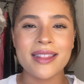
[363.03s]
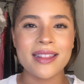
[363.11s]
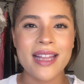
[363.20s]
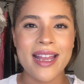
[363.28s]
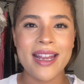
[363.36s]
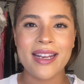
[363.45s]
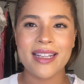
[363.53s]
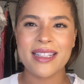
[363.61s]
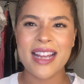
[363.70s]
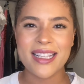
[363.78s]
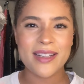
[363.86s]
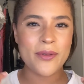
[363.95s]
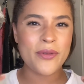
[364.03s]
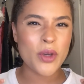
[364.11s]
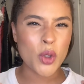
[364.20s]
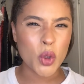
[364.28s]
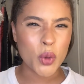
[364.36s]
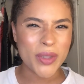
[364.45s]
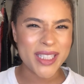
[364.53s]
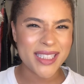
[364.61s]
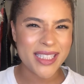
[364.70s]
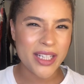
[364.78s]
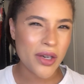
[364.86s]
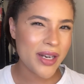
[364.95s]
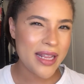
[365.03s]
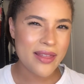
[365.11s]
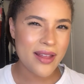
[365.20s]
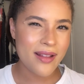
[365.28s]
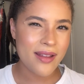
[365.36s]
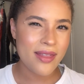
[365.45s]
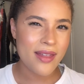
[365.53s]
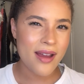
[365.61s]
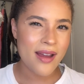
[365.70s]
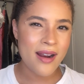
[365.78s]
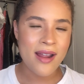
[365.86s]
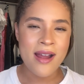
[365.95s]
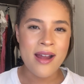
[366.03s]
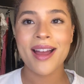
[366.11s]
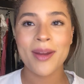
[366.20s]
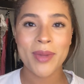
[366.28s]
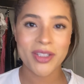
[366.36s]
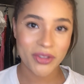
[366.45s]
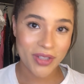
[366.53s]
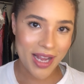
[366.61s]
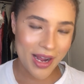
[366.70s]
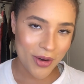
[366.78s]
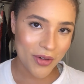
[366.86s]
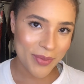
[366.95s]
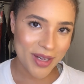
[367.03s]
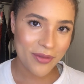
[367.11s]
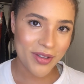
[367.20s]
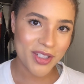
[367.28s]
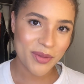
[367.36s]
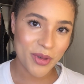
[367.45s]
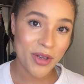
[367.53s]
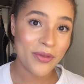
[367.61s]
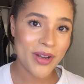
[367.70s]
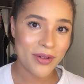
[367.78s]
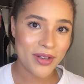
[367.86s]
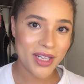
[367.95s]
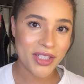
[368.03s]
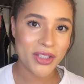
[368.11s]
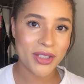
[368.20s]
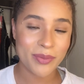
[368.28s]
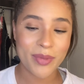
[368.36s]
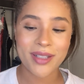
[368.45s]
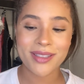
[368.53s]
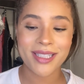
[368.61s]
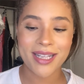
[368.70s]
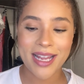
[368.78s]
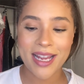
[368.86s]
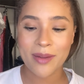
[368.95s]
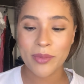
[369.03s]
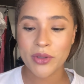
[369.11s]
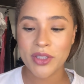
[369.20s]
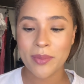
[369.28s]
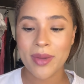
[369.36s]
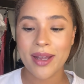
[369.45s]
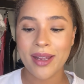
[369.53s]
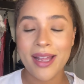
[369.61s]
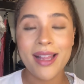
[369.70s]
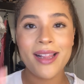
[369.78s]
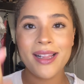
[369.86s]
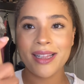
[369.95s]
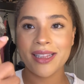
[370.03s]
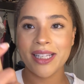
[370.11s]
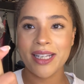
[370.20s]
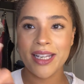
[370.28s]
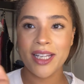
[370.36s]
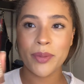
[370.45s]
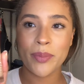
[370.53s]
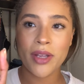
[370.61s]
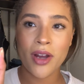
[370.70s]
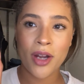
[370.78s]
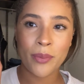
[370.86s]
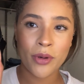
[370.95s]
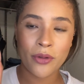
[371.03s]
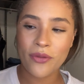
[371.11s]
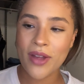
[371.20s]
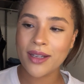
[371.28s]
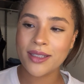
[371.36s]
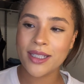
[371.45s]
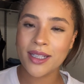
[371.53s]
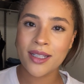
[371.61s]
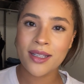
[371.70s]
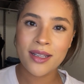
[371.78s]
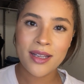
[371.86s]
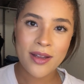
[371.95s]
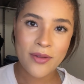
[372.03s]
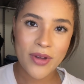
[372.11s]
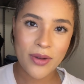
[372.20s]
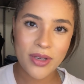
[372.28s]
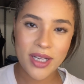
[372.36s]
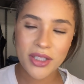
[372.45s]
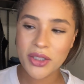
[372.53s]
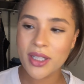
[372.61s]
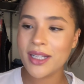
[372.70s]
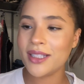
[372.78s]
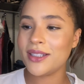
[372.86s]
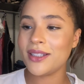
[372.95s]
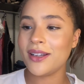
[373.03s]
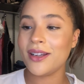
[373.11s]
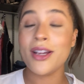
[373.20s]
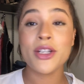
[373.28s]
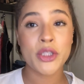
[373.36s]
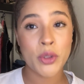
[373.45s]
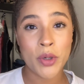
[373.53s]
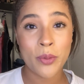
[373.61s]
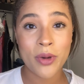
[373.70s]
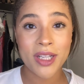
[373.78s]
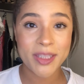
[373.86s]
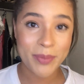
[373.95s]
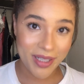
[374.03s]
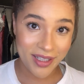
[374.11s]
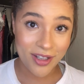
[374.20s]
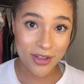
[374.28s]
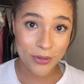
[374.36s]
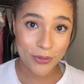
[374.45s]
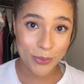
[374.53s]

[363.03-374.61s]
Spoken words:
light. I didn't feel greasy or anything like that. I'm actually out of my Fenty Beauty foundation, but today I'm using my Clinique Beyond Perfecting foundation. It's a 2-in-1. Speaking